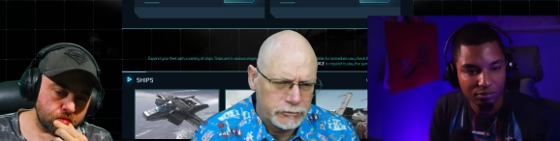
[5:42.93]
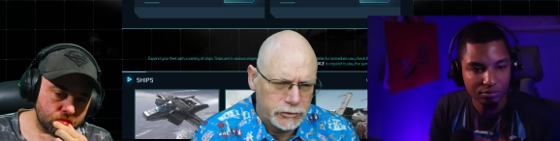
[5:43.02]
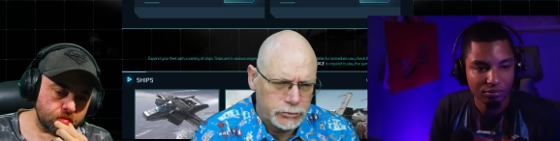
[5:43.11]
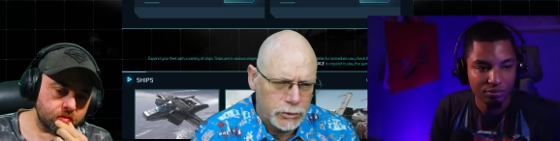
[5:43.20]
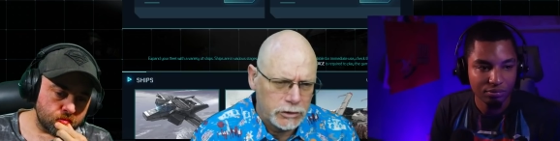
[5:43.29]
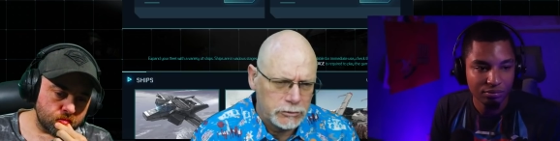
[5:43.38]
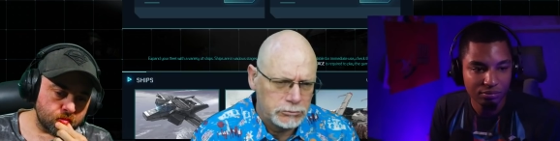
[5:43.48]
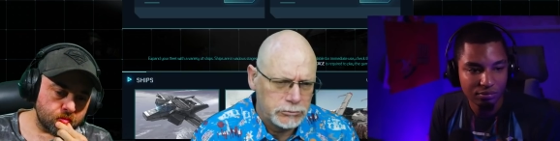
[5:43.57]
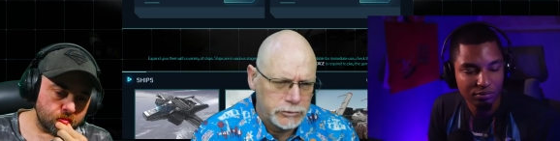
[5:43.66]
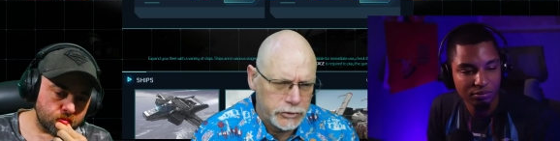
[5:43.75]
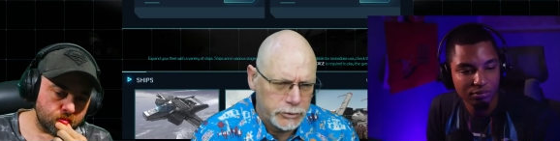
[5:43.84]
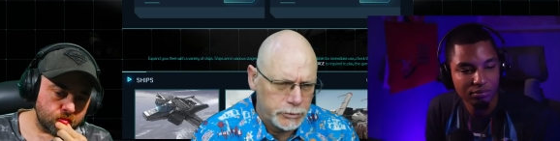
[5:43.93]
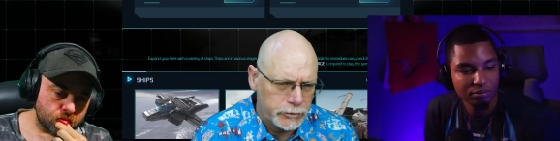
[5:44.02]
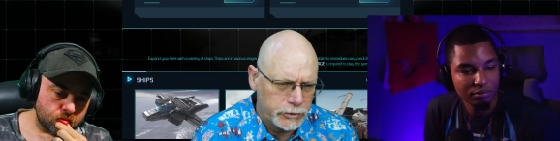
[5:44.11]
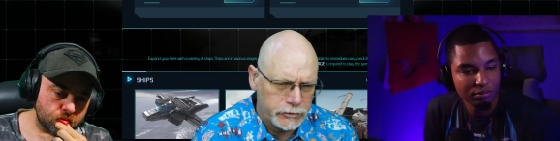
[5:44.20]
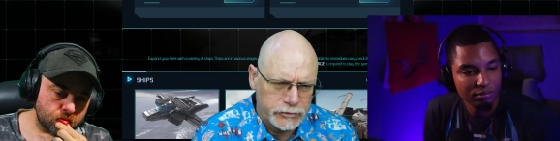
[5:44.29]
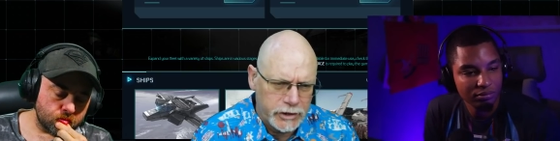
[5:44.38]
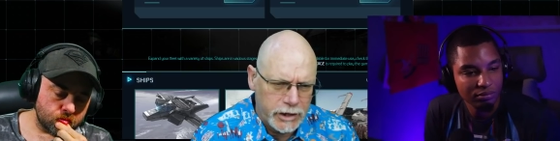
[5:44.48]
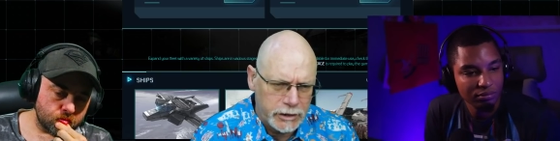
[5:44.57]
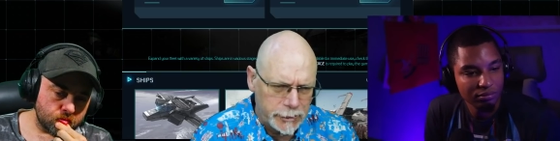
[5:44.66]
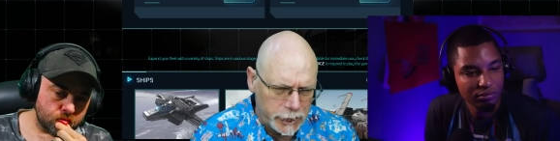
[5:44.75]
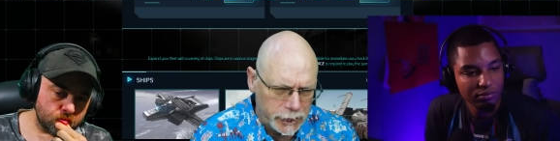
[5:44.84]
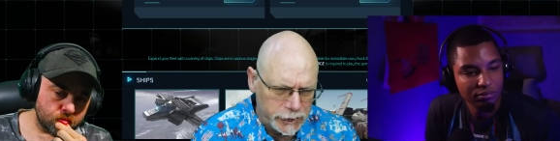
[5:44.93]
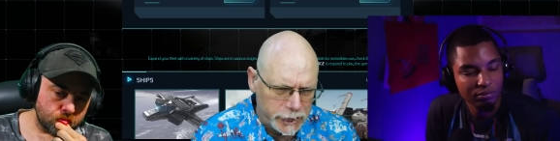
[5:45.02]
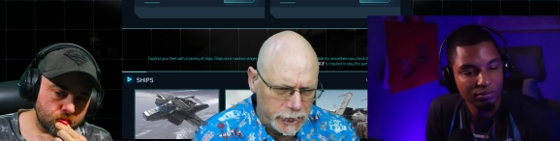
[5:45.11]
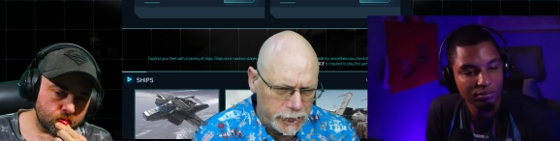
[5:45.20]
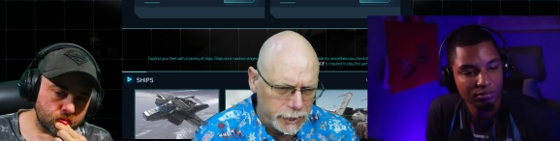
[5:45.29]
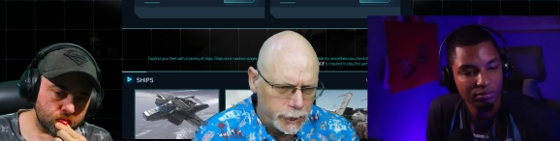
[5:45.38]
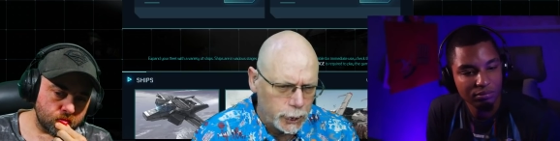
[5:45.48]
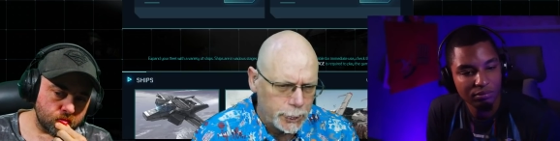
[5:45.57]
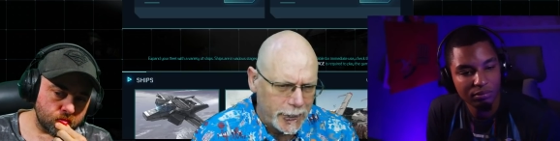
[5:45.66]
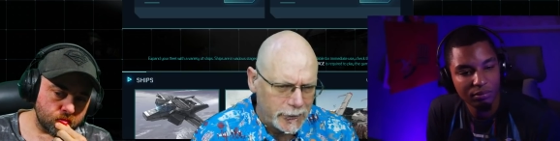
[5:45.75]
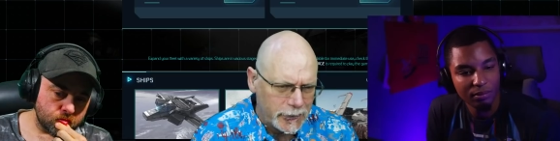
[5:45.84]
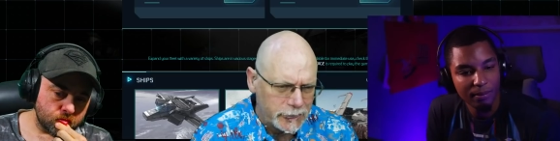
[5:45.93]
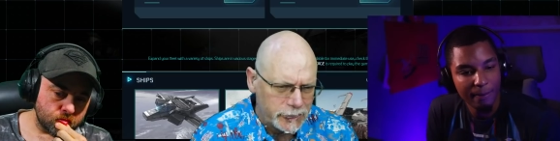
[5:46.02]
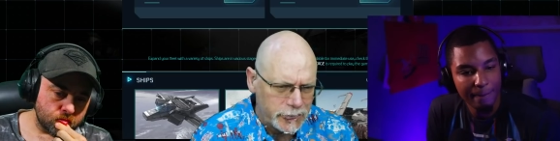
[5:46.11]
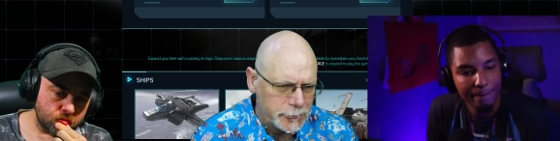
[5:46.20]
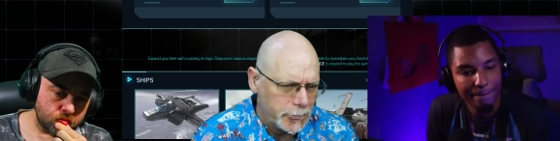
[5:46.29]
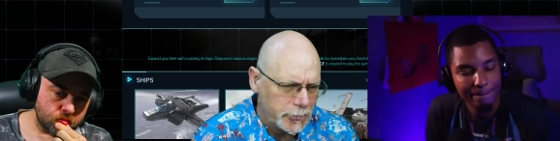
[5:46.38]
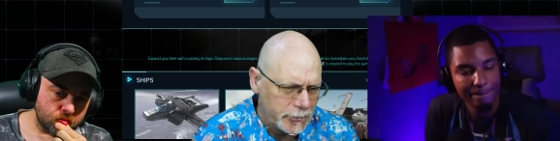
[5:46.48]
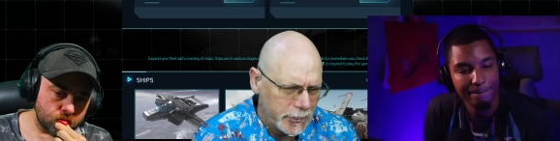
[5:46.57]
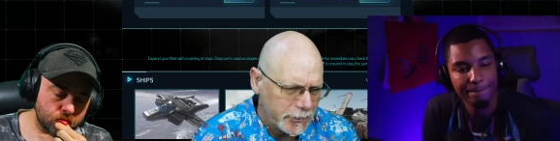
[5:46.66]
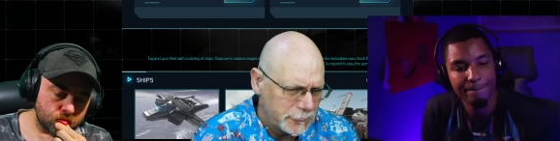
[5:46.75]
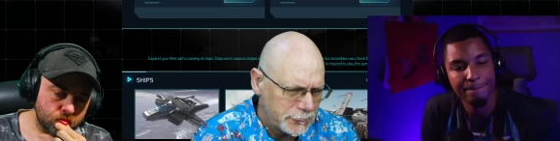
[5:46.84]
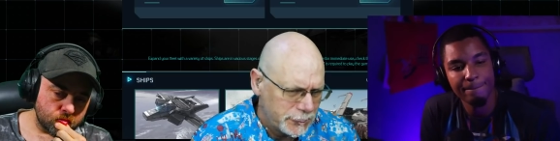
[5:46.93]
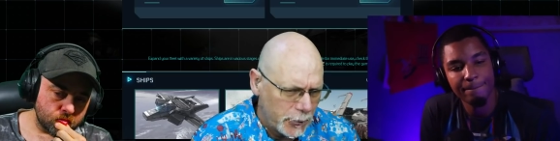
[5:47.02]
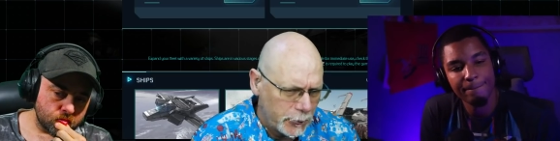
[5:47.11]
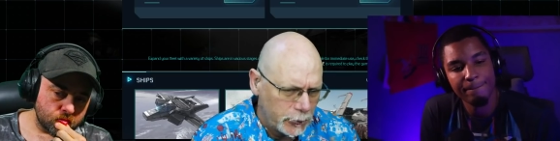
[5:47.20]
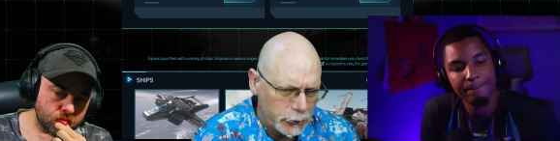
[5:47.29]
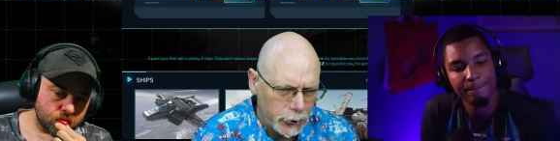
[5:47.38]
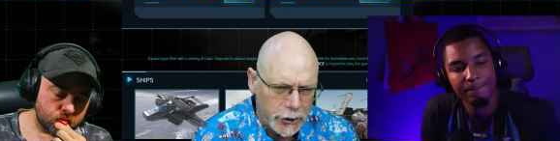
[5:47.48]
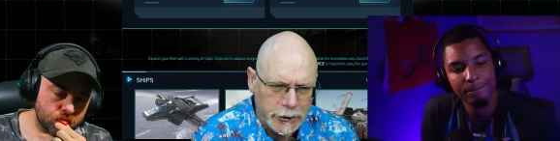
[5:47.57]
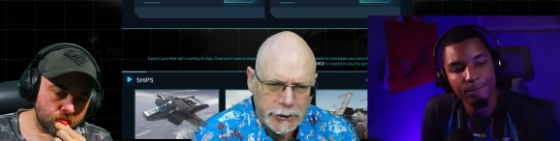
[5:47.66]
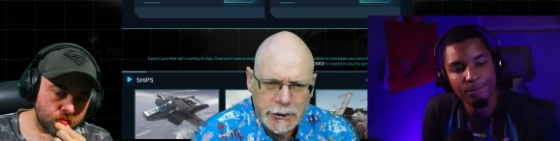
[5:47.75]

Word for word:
Speaker 1: This one cheaper than the start. this individual pack last year, but again, no LTI.